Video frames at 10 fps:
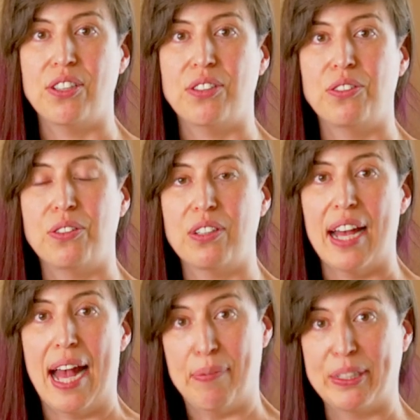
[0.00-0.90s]
to
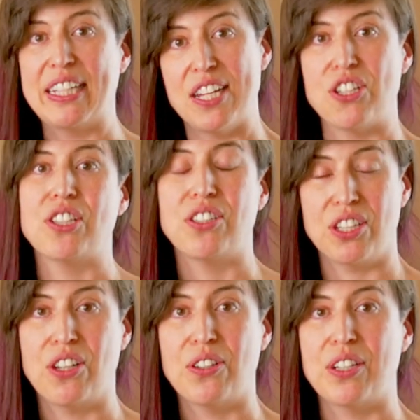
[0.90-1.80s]
application
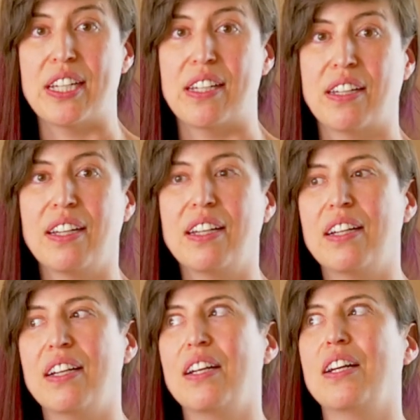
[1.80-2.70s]
security.
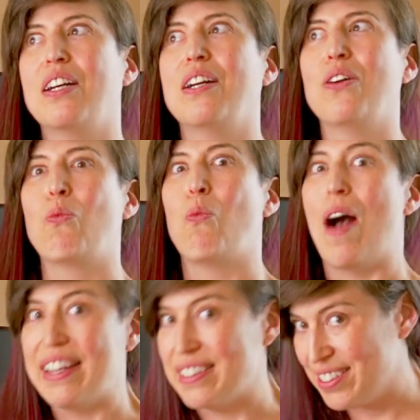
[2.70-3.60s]

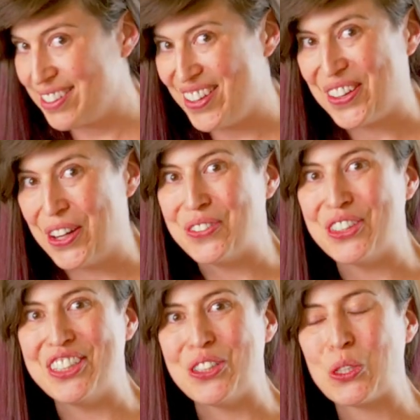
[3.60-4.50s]
Why is this not
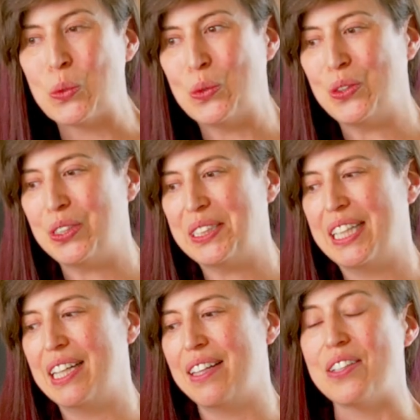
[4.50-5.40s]
covered in school?
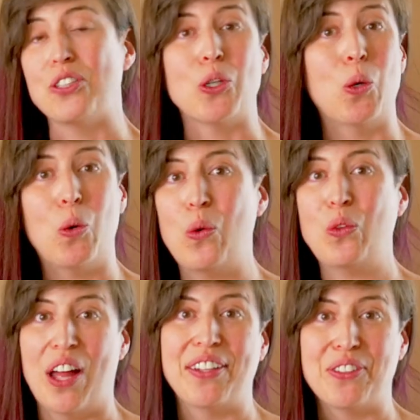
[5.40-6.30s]
There's a whole
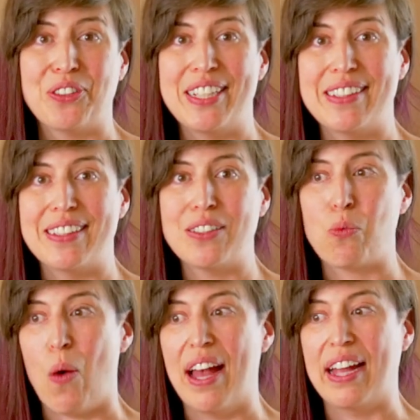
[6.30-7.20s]
lot of reasons
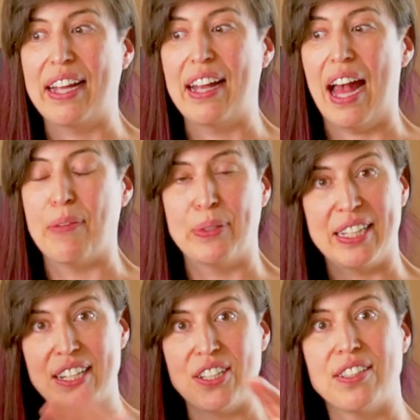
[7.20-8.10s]
why
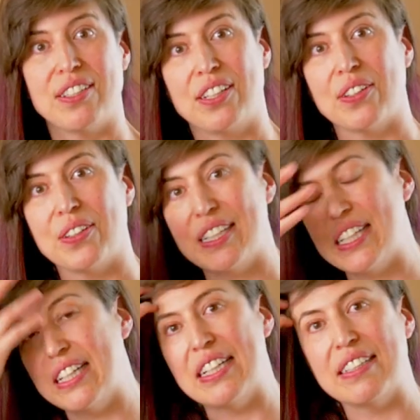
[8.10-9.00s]
application
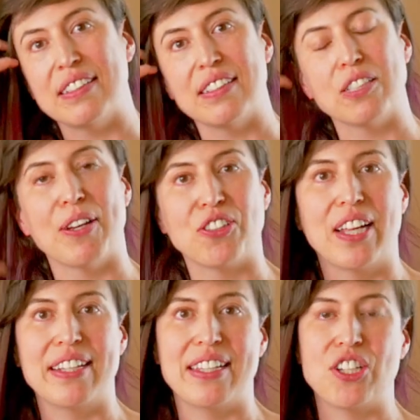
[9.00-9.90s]
security isn't a
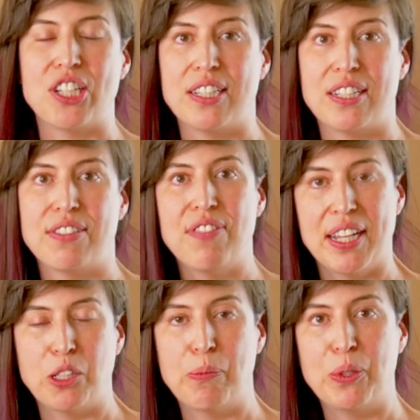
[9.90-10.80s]
specialization that's
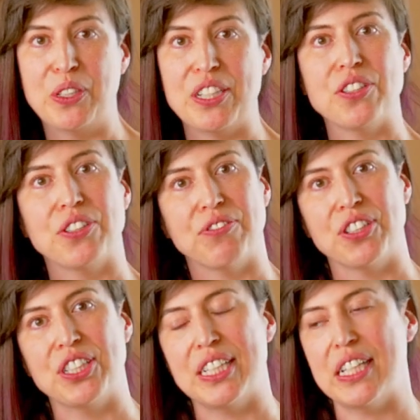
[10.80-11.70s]
available in
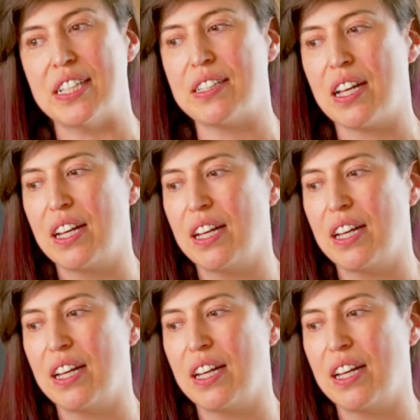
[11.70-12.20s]
universities.